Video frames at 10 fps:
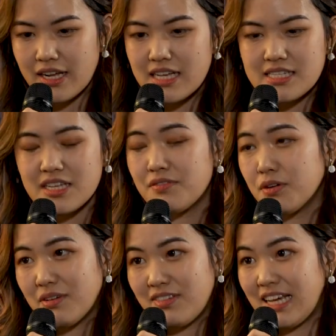Like let's say
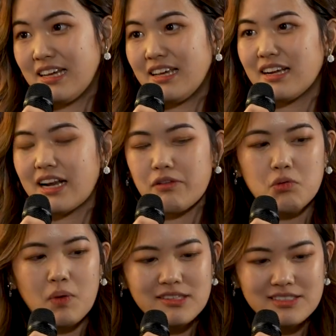even with dating, like
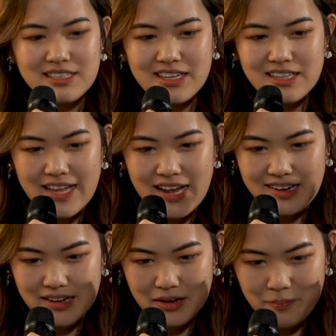we want
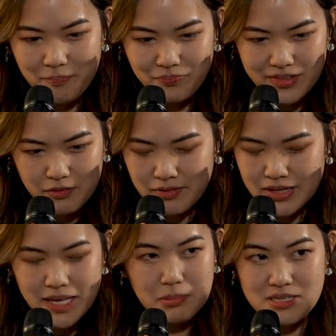that, we don't
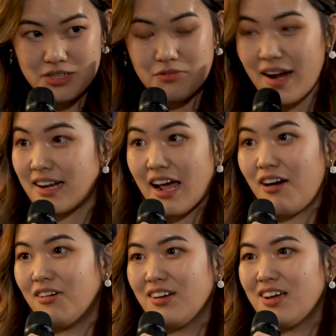want that person right
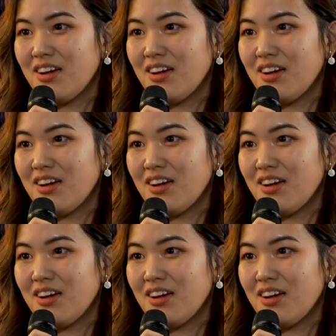now.